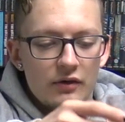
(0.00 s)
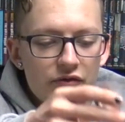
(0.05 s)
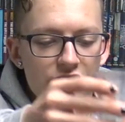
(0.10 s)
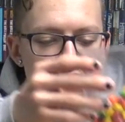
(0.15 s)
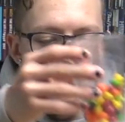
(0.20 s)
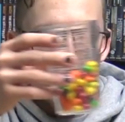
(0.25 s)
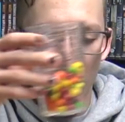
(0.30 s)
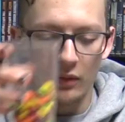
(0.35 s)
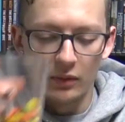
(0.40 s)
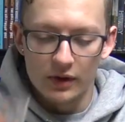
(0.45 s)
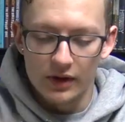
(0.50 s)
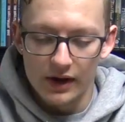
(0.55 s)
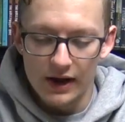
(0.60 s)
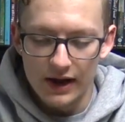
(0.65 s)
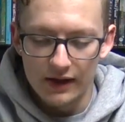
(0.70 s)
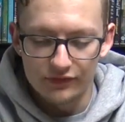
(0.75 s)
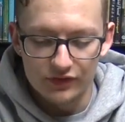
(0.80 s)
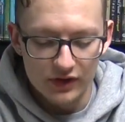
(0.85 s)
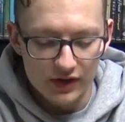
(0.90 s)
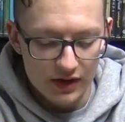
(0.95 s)
four we're going to
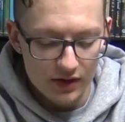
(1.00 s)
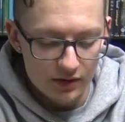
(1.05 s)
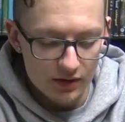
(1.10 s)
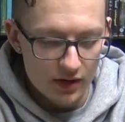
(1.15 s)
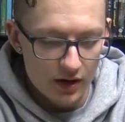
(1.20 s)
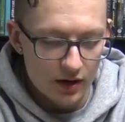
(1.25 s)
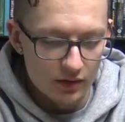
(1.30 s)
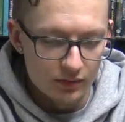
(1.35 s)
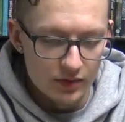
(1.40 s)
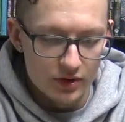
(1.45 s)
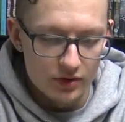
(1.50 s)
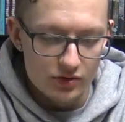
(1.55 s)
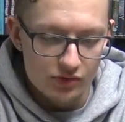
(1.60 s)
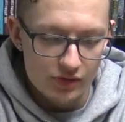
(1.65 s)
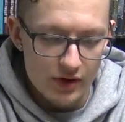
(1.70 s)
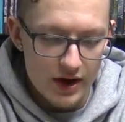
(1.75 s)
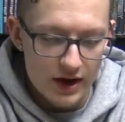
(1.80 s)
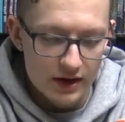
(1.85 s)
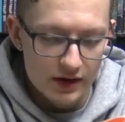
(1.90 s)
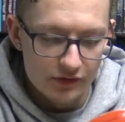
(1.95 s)
have to get uh, real
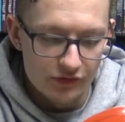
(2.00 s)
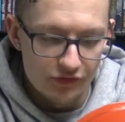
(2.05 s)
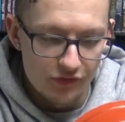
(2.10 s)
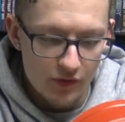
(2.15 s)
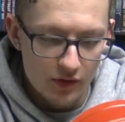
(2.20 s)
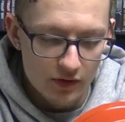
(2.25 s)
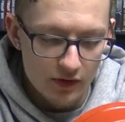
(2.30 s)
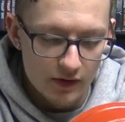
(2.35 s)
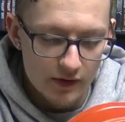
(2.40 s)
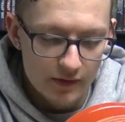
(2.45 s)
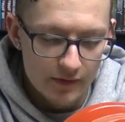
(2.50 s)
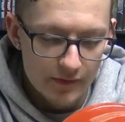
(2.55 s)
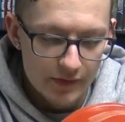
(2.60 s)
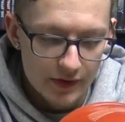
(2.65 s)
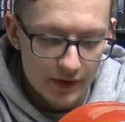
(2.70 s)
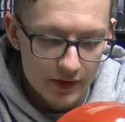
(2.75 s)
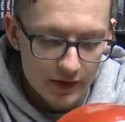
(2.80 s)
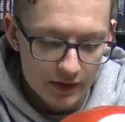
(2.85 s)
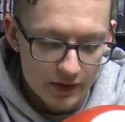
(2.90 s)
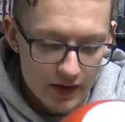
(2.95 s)
creative for.
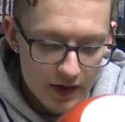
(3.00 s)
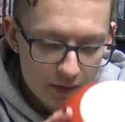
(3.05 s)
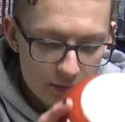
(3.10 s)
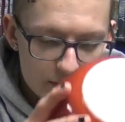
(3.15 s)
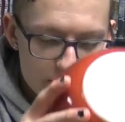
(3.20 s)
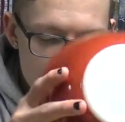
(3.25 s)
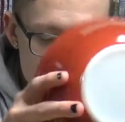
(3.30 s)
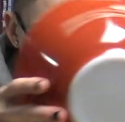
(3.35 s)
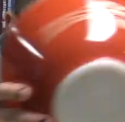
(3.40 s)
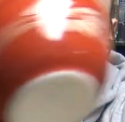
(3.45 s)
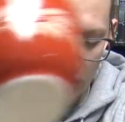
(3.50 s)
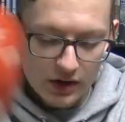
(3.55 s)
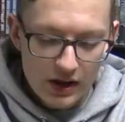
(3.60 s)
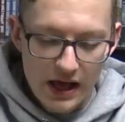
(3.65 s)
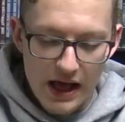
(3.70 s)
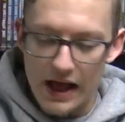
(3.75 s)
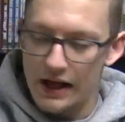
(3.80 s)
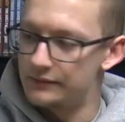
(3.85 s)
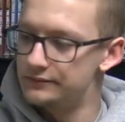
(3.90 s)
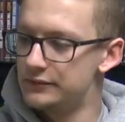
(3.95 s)
There we go. Look
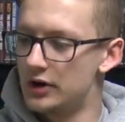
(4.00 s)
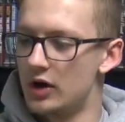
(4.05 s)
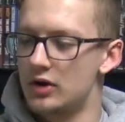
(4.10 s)
at that.